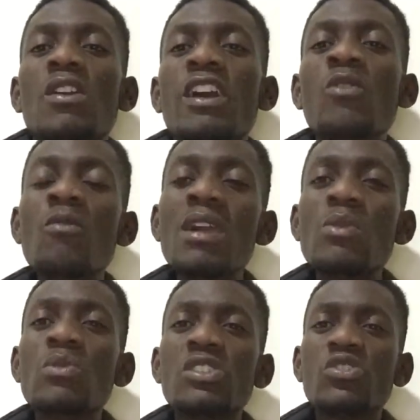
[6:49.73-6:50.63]
A
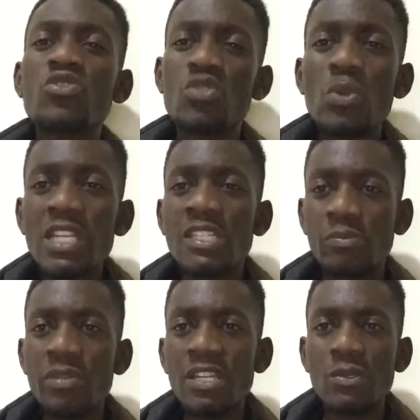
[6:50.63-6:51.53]
woman who's truly
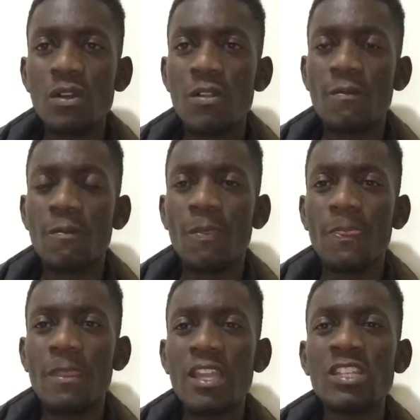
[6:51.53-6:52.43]
spiritual
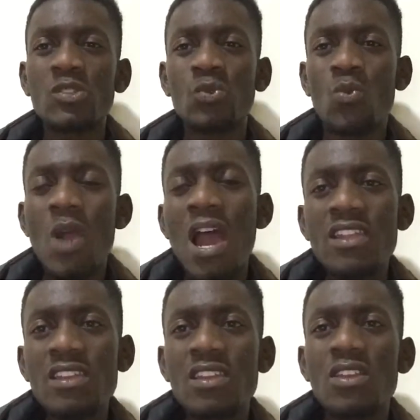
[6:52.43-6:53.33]
is
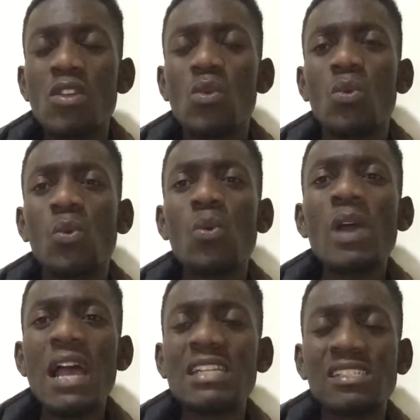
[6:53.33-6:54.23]
one who
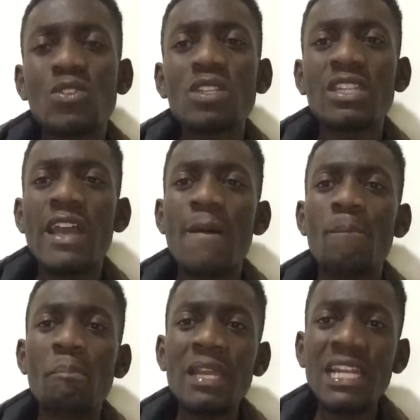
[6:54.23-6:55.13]
has got the
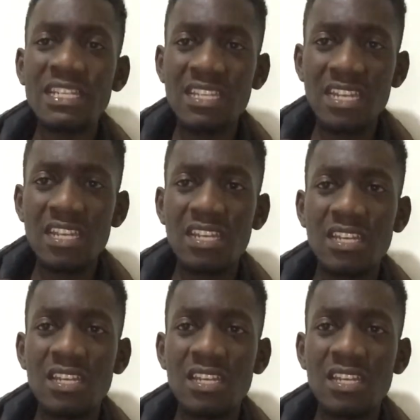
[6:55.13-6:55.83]
ability